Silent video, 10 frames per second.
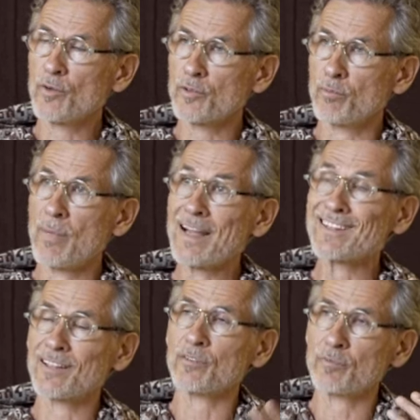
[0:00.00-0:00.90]
it might
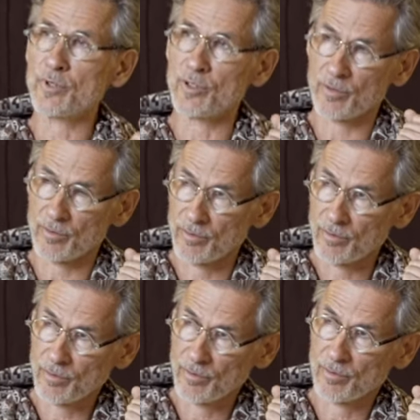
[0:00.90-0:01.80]
have been.
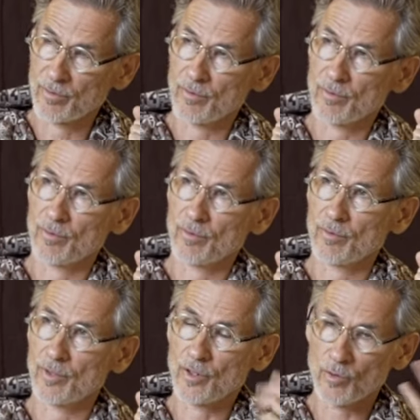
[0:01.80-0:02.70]

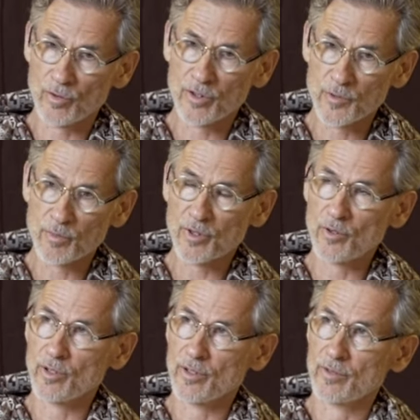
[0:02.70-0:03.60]
We can only
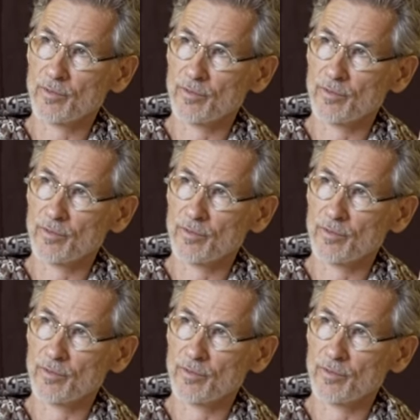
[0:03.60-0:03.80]
speculate.